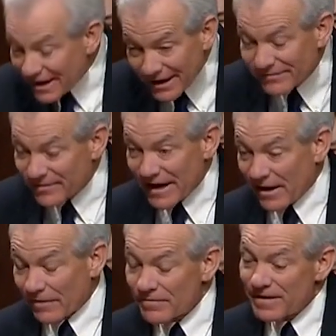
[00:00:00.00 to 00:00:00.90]
it's
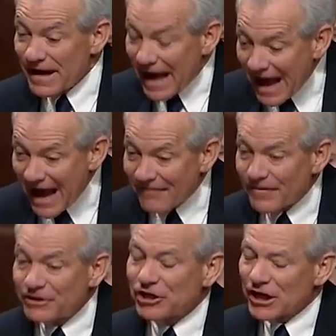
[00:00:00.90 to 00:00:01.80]
there. The
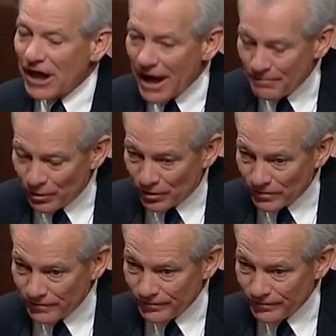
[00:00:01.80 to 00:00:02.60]
average couple,